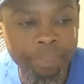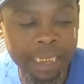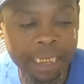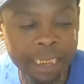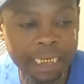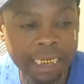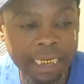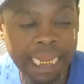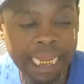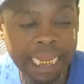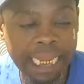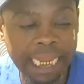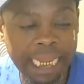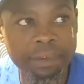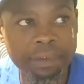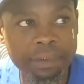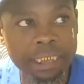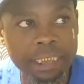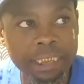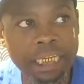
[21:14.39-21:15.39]
and
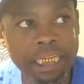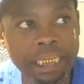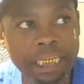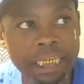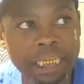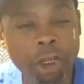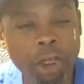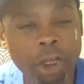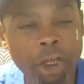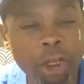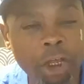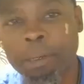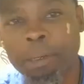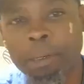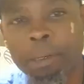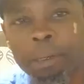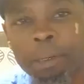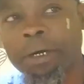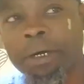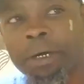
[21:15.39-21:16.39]
actually, I lost my
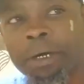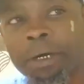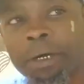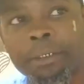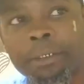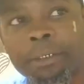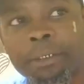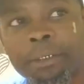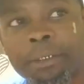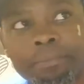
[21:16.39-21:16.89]
mom